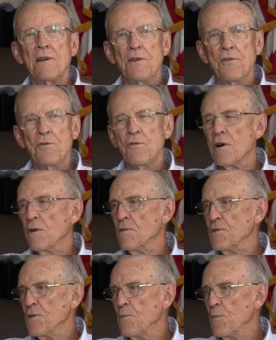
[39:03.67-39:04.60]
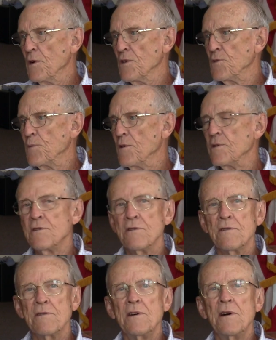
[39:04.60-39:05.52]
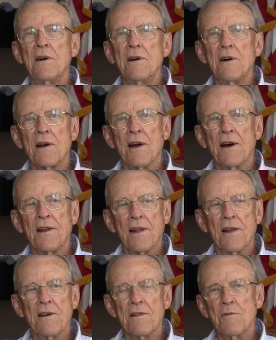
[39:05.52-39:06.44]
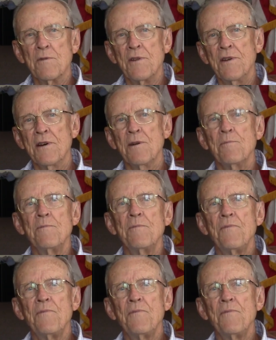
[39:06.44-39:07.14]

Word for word: He knew I was in Brisbane, so I got together with him.